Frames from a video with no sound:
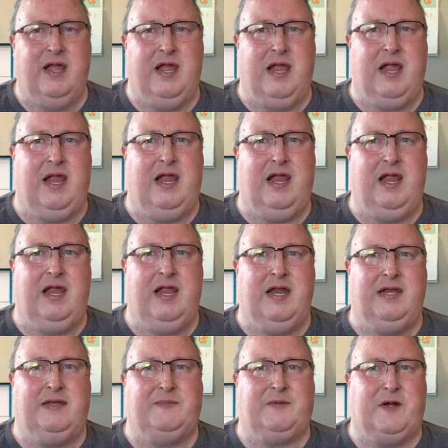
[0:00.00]

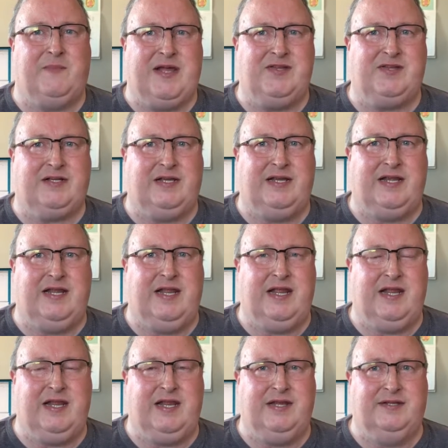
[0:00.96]
And so basically
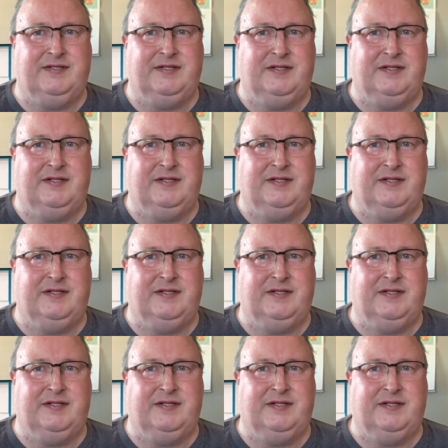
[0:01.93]
he